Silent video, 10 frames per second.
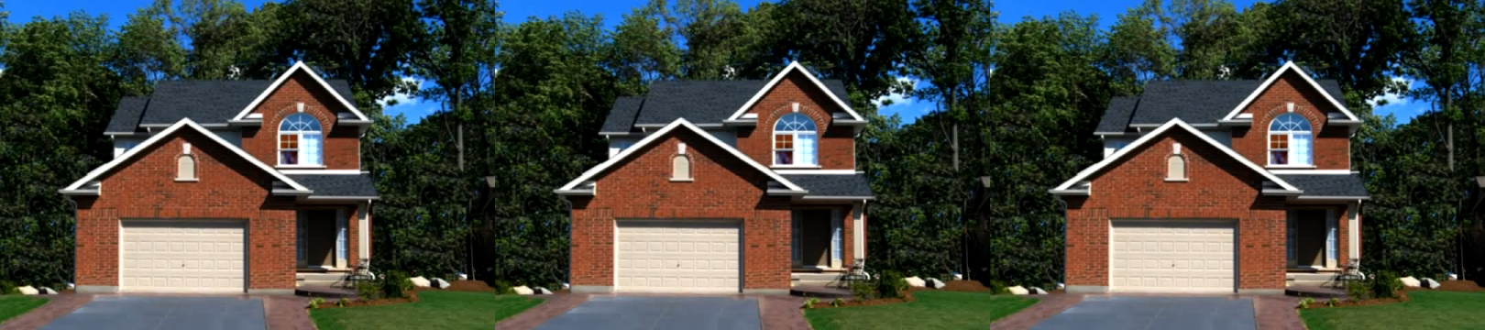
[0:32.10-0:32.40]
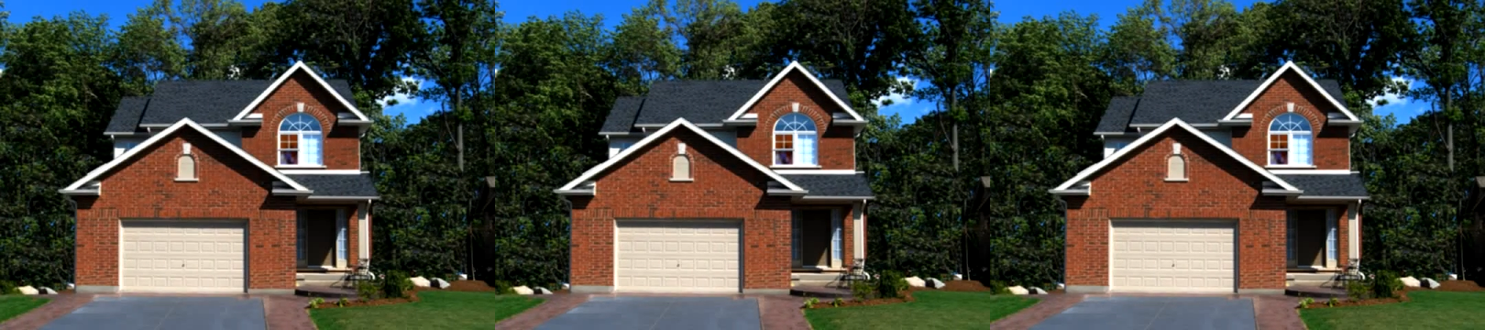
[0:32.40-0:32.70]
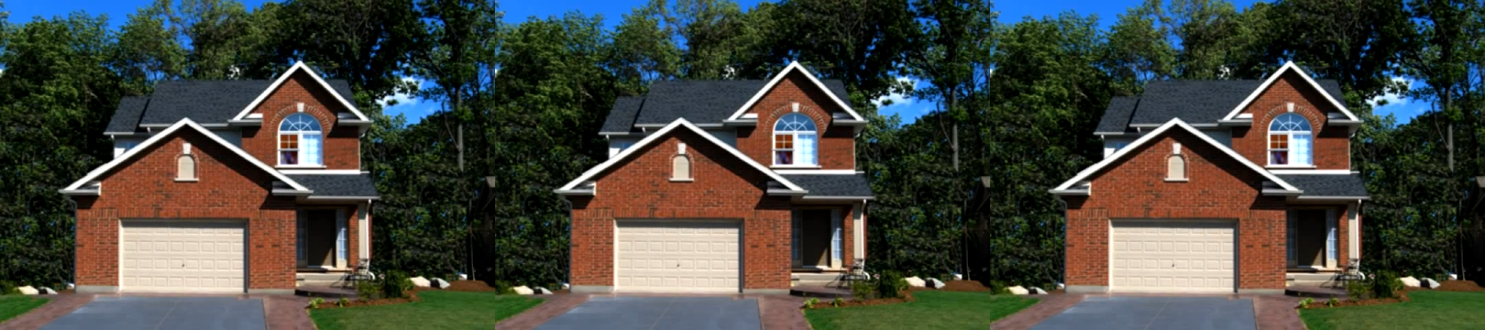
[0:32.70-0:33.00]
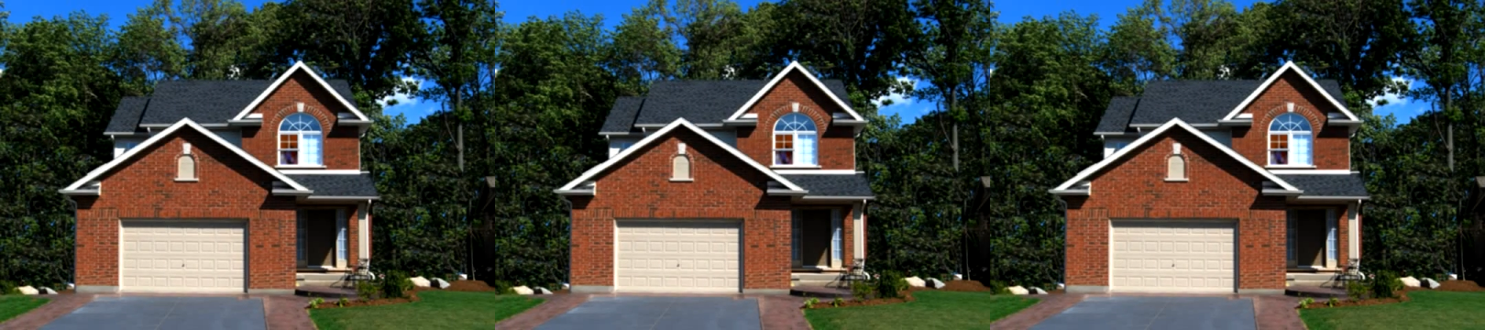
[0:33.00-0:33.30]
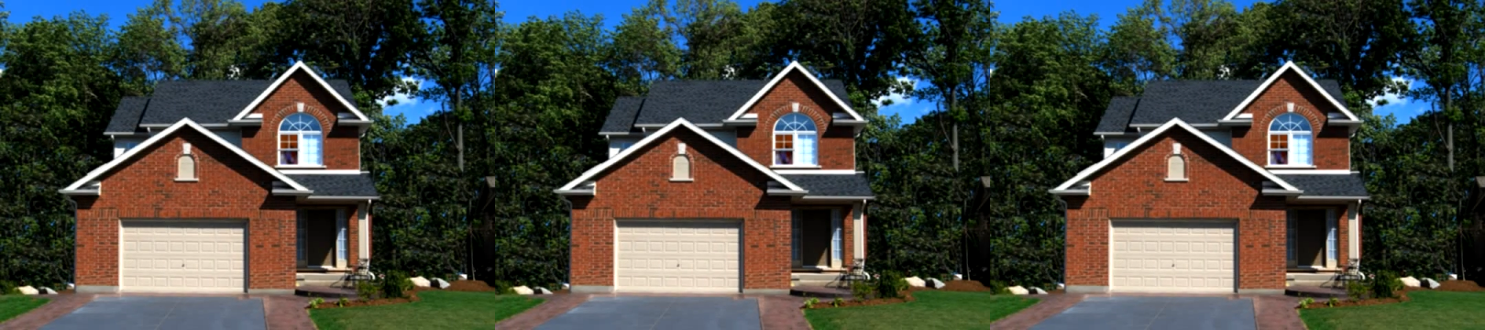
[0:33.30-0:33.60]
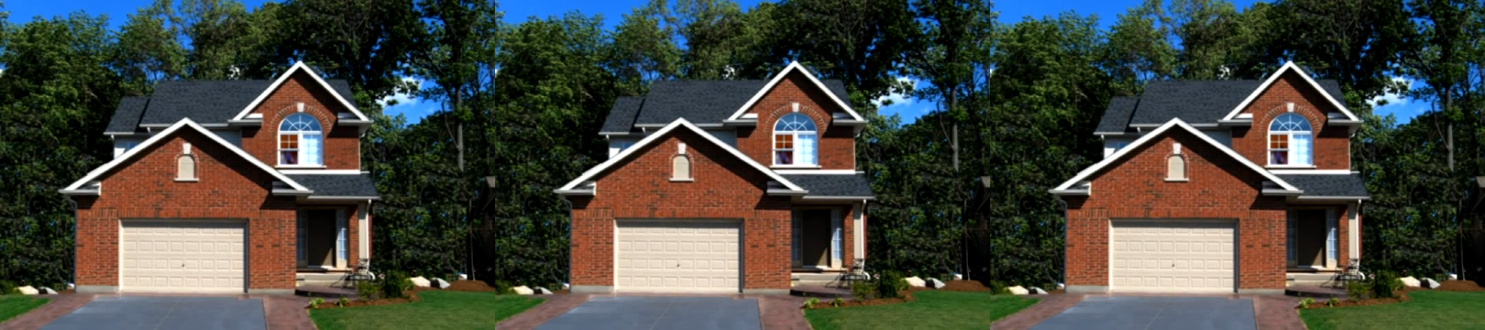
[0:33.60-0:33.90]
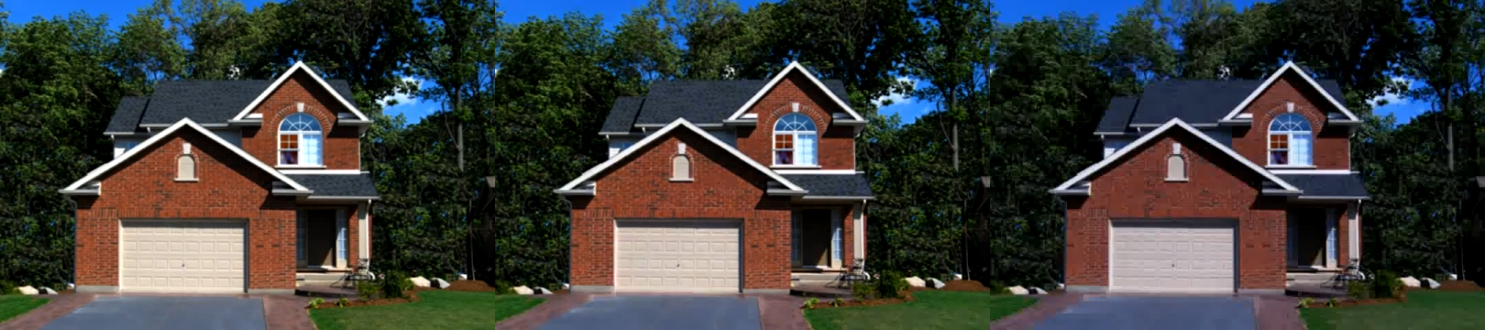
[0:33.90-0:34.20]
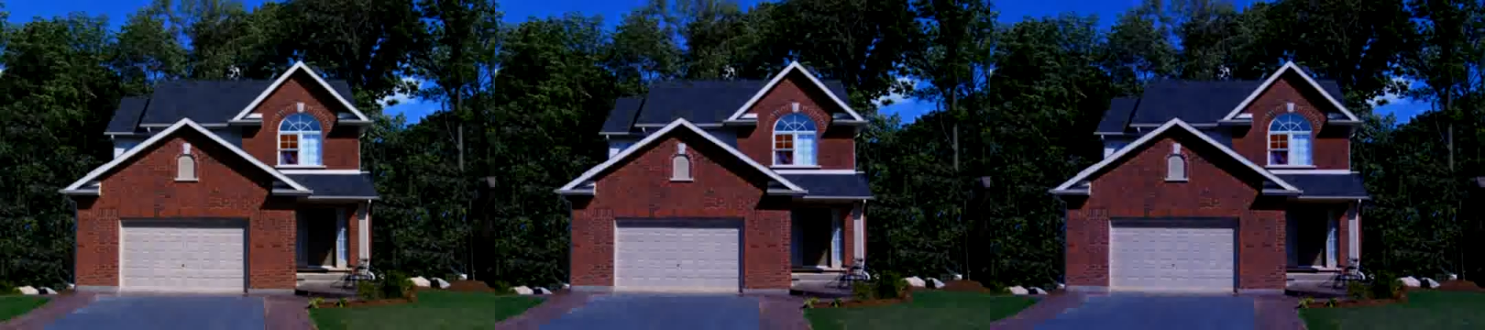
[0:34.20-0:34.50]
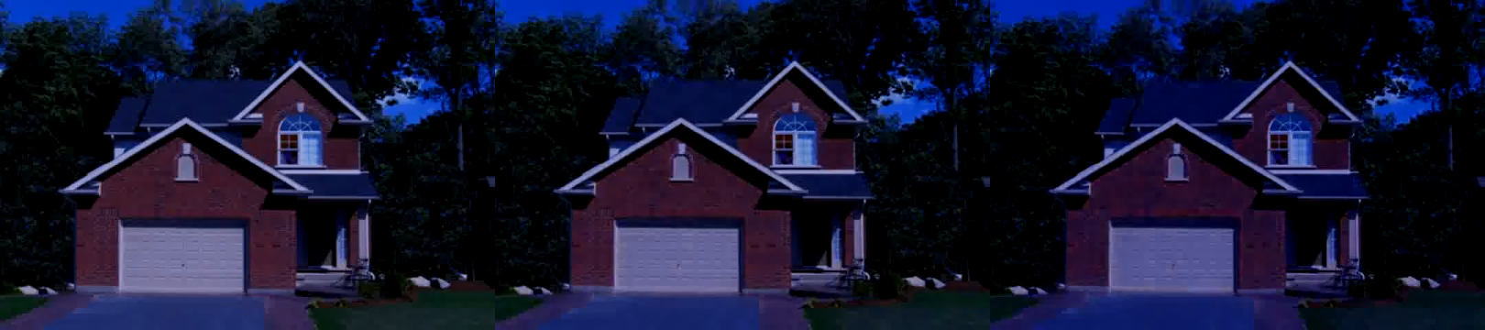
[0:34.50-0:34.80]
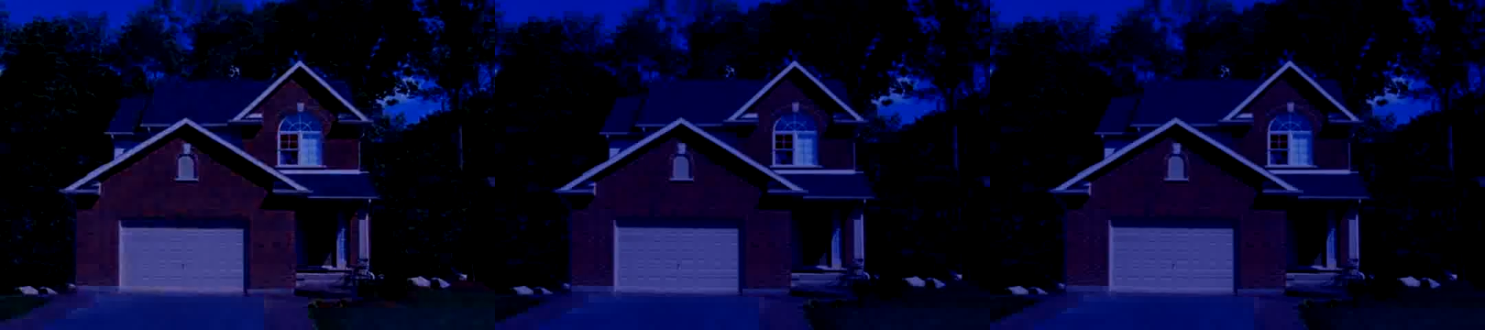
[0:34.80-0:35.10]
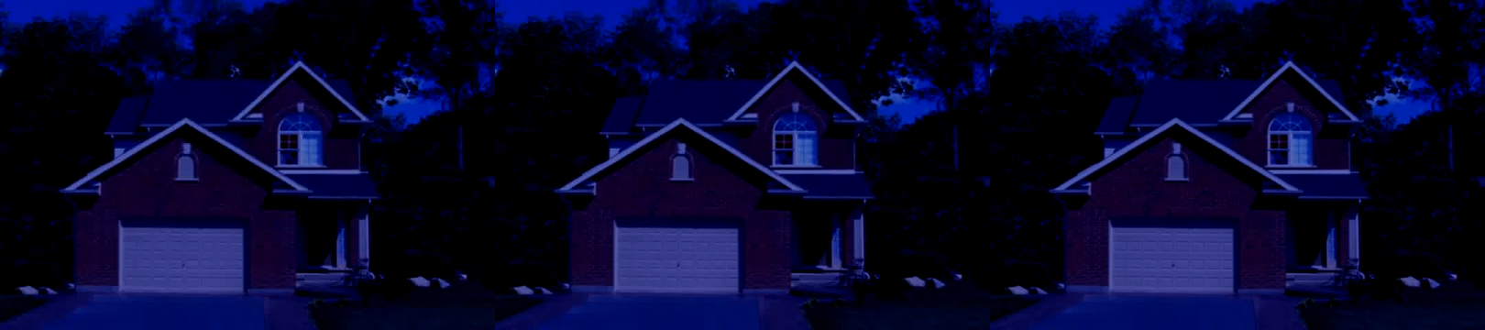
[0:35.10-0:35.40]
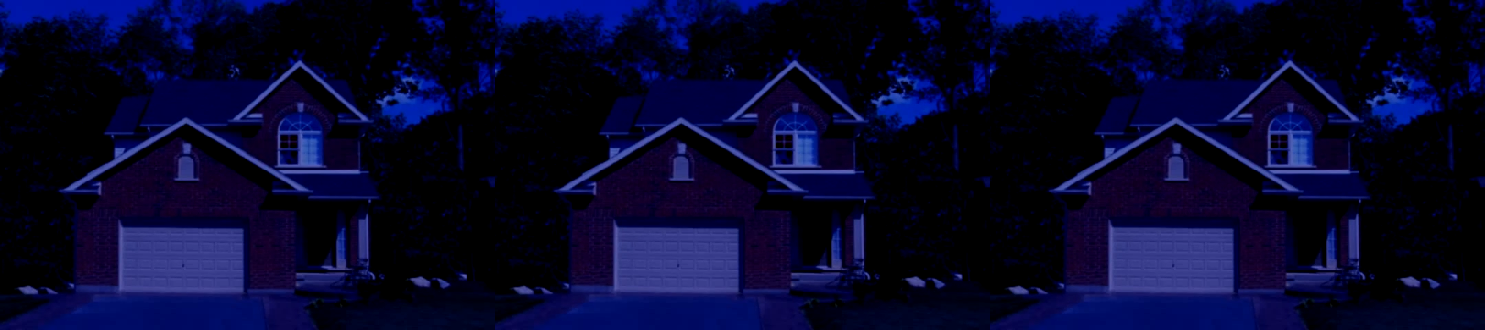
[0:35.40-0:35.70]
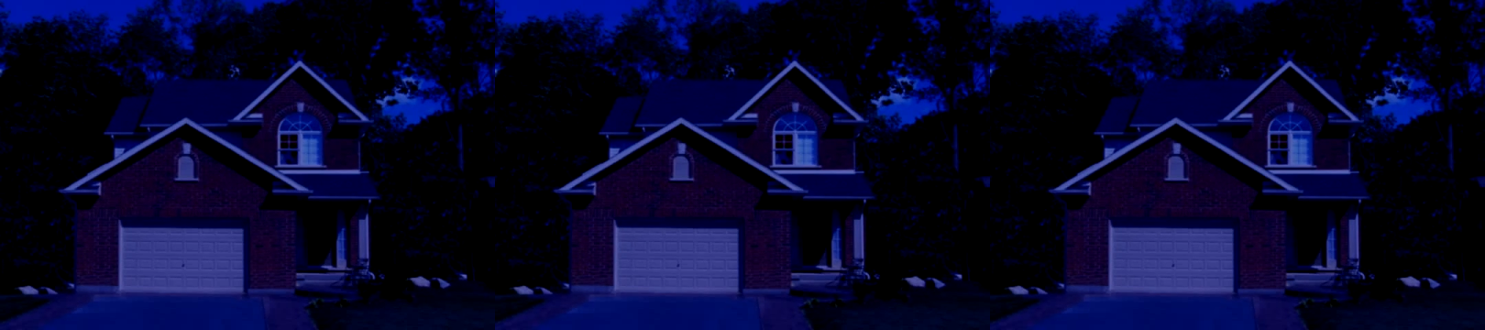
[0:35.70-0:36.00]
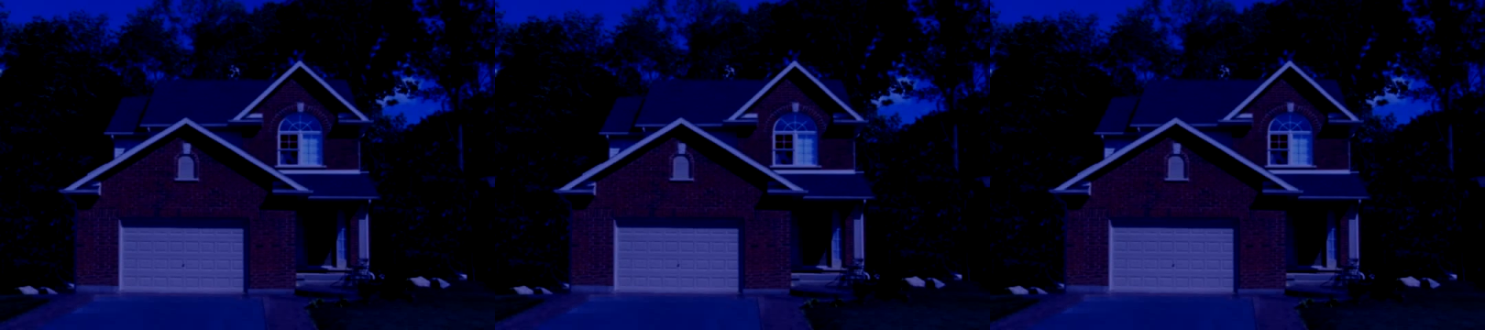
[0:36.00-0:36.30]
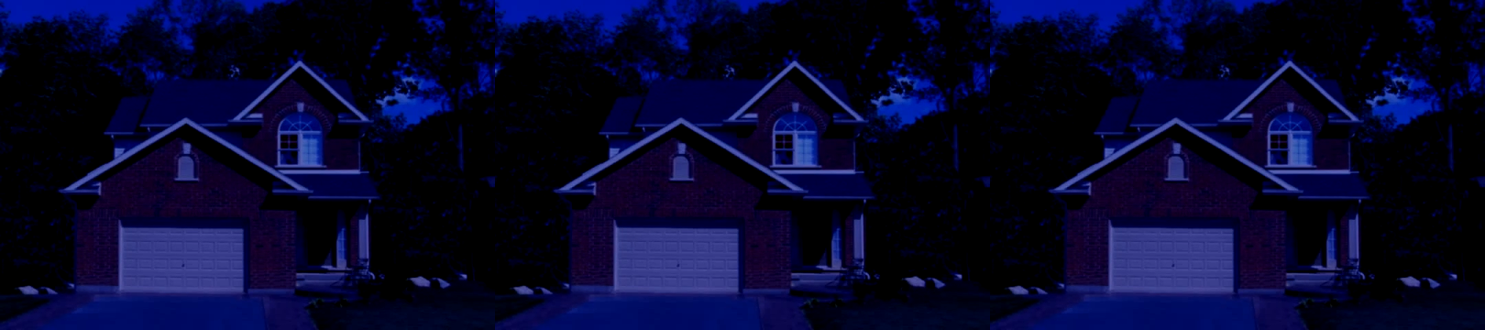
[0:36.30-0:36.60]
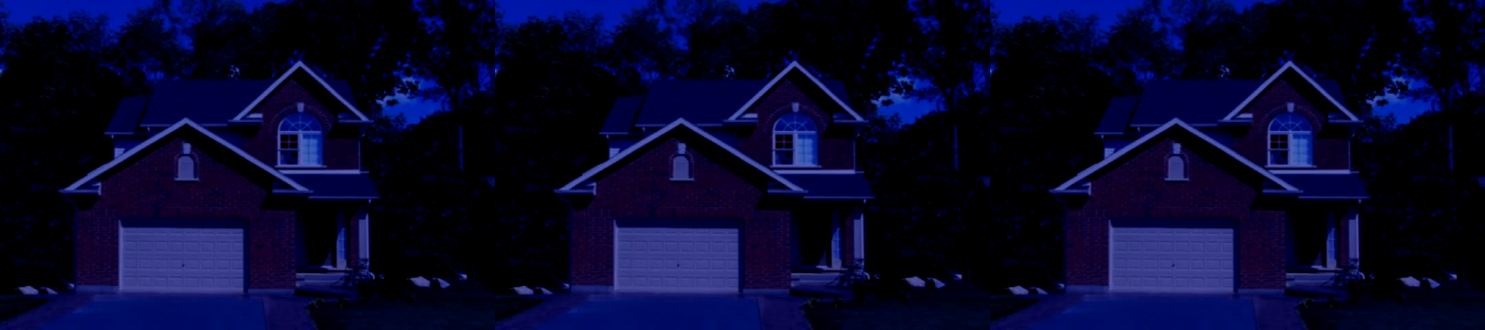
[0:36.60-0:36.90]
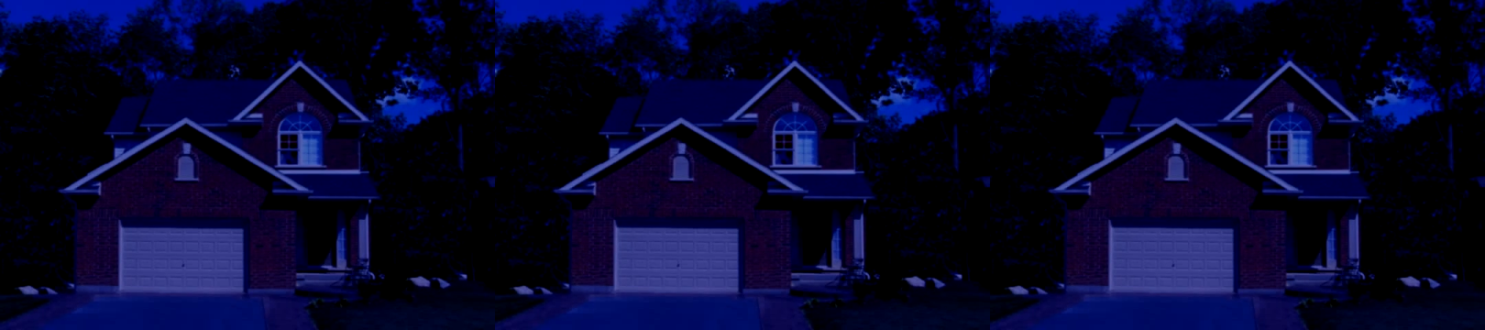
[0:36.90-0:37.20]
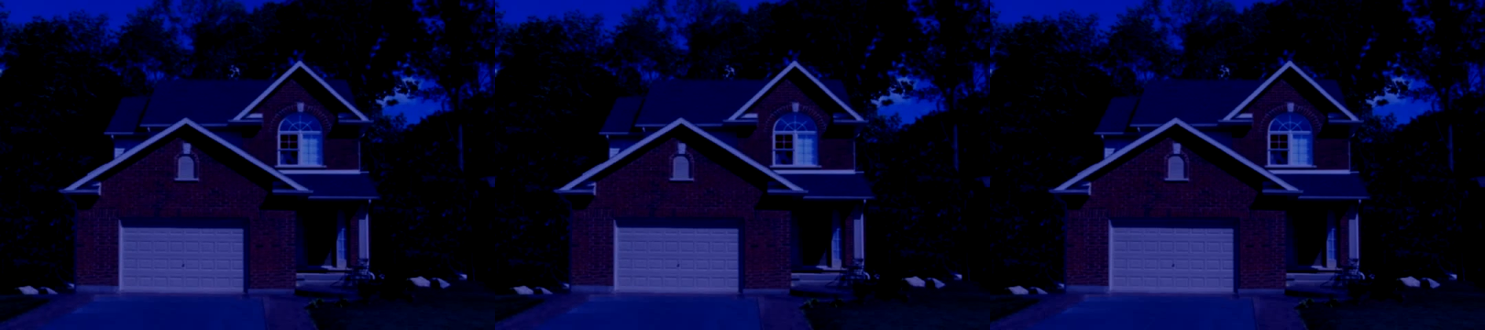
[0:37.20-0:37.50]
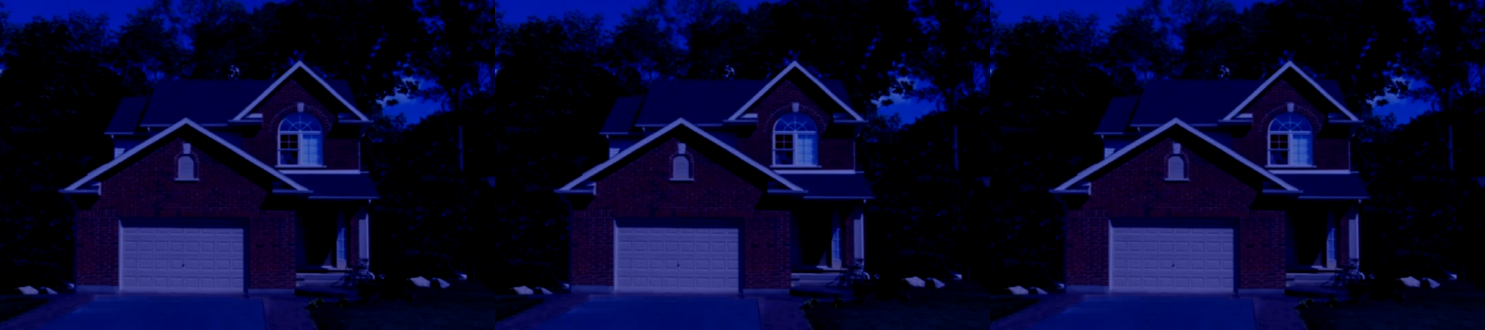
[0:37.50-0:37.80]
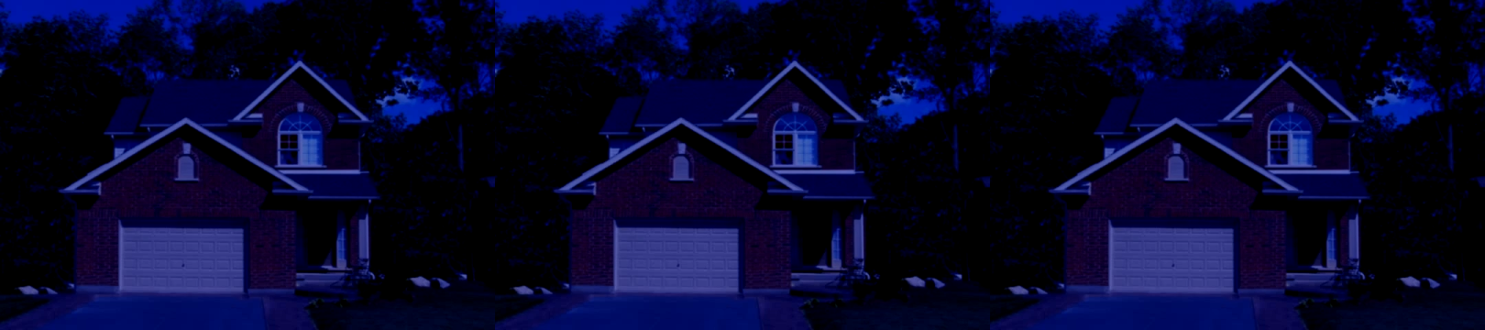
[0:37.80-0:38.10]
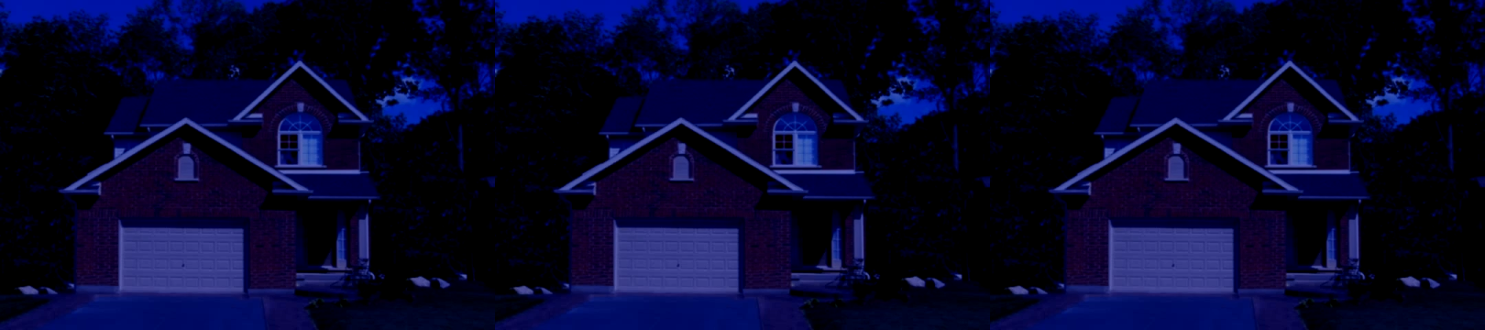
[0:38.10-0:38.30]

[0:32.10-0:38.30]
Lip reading: (no speaker visible)